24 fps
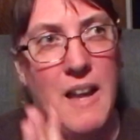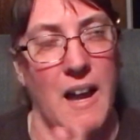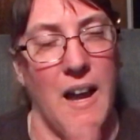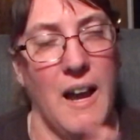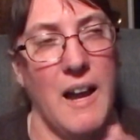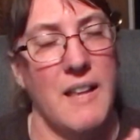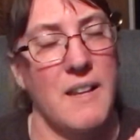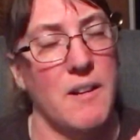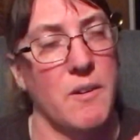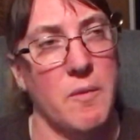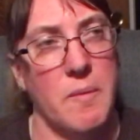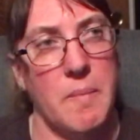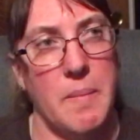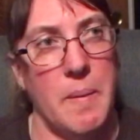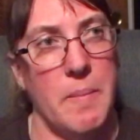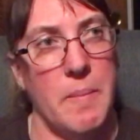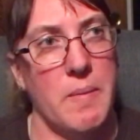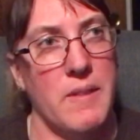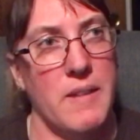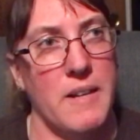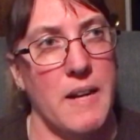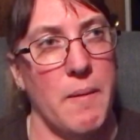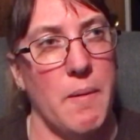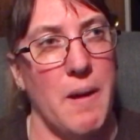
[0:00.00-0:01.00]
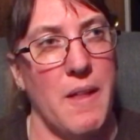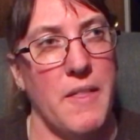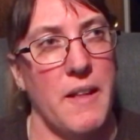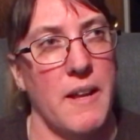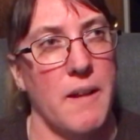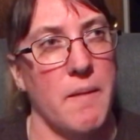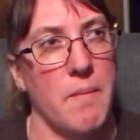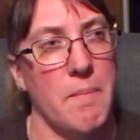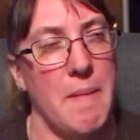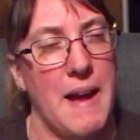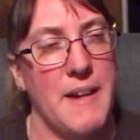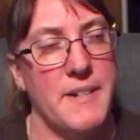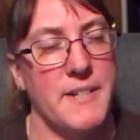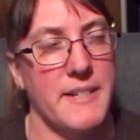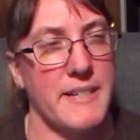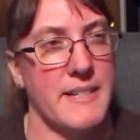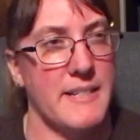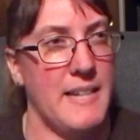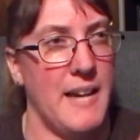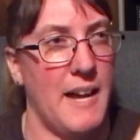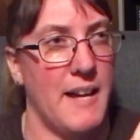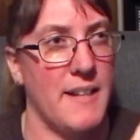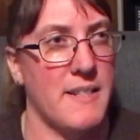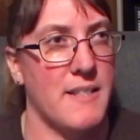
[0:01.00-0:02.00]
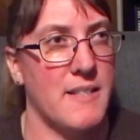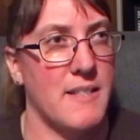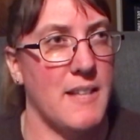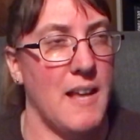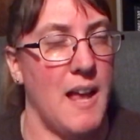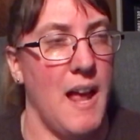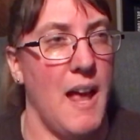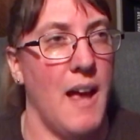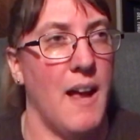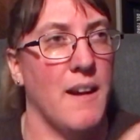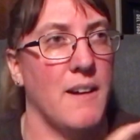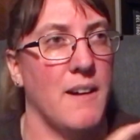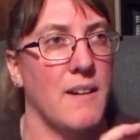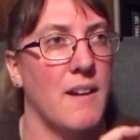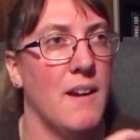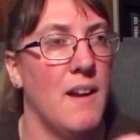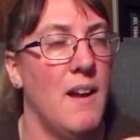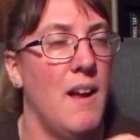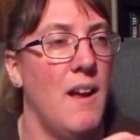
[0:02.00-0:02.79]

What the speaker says: I don't remember the name. I think Magic Tests and